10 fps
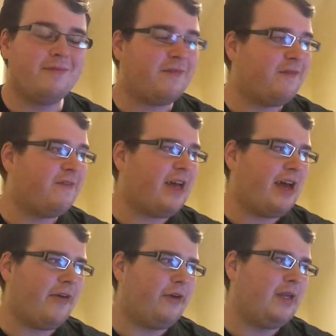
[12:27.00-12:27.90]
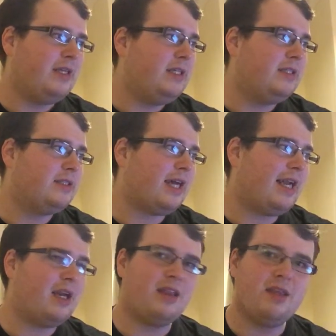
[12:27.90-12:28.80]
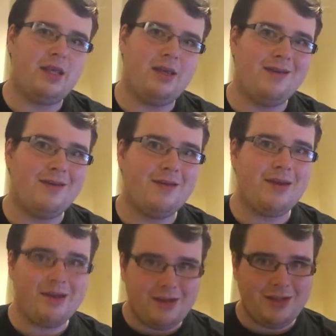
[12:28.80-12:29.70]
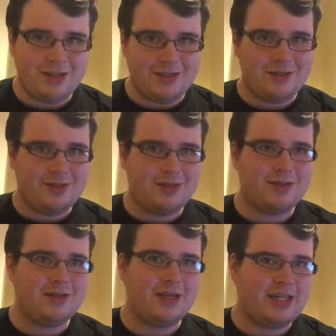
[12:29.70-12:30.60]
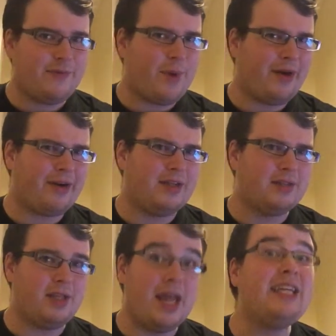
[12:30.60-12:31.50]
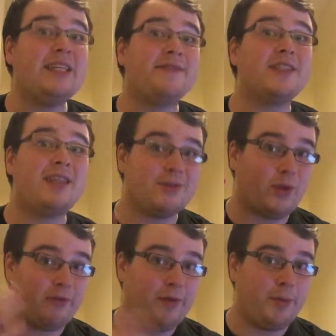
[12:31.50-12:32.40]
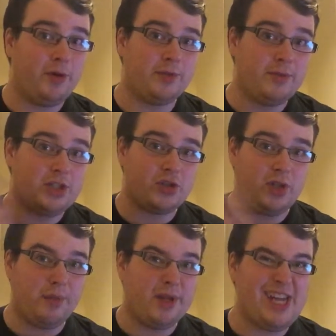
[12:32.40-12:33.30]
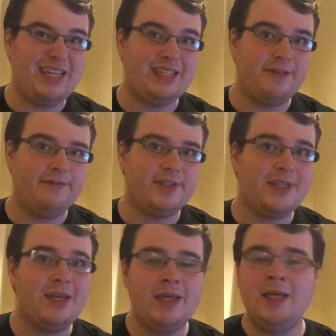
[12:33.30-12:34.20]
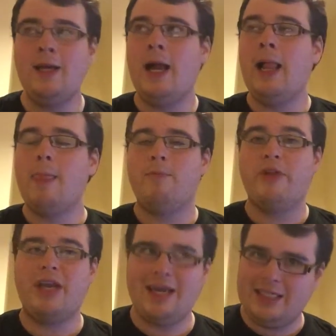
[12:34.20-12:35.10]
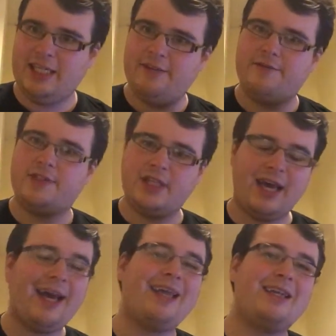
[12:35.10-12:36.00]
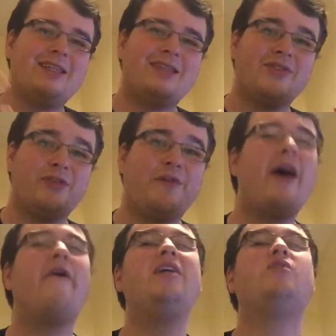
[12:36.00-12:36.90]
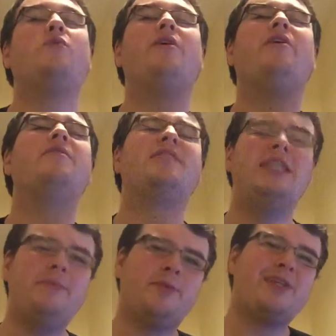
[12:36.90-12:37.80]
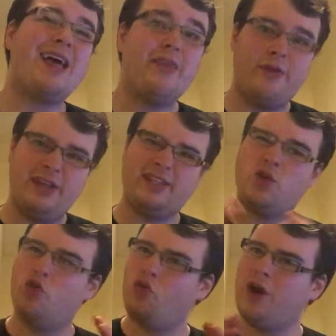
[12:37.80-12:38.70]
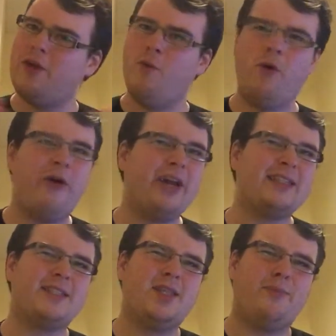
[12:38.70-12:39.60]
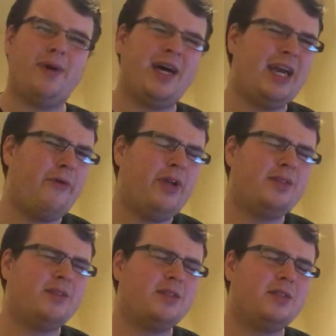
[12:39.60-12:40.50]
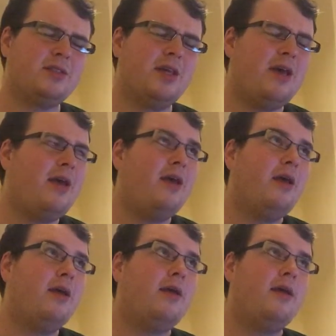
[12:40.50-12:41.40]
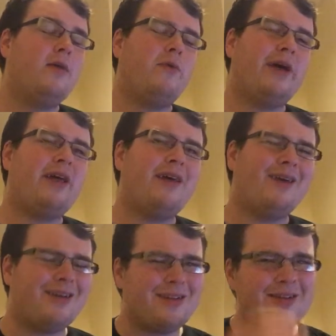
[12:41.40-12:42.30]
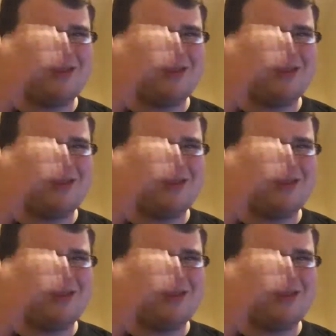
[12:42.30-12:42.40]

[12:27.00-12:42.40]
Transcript: fairies and the Indians, the Native Americans, the natives. That's what the film called them. They just called them the natives. The natives and the fairies were teamed up together in this great war against the pirates, where